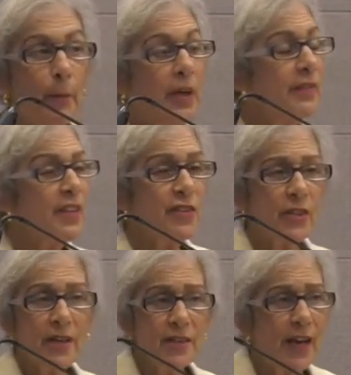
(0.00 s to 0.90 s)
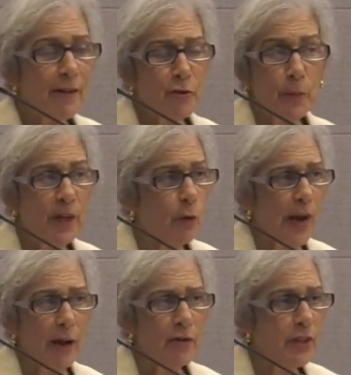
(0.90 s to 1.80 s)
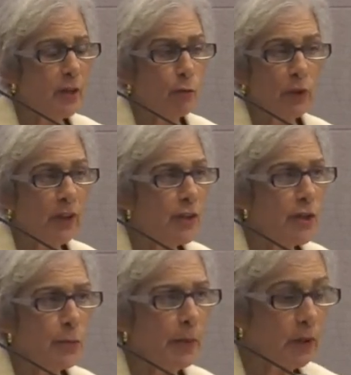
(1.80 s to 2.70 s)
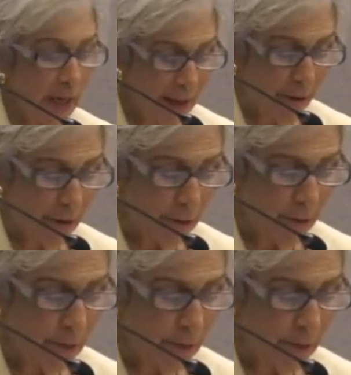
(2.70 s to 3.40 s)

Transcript: But this doesn't have to be grounded in religious belief.